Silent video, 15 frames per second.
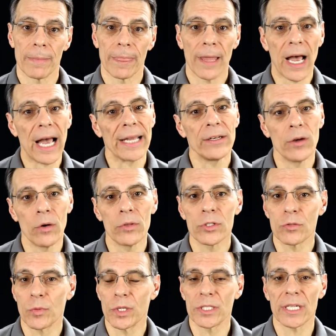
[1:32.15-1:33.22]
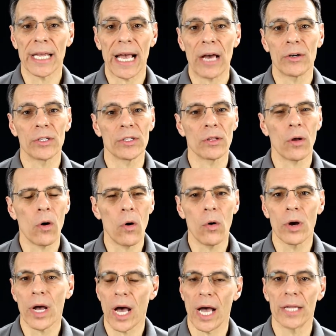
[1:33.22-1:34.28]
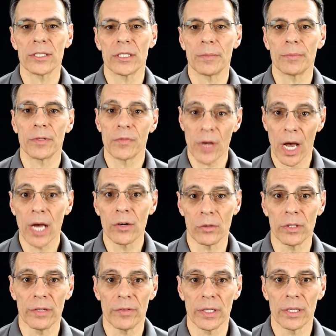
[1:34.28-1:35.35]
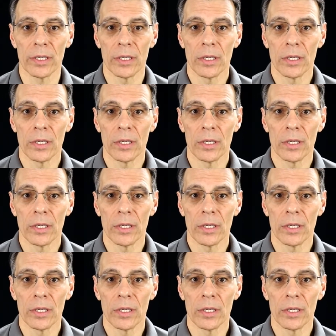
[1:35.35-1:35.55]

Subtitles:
Now, I know this runs counter to the whole concept of condo living.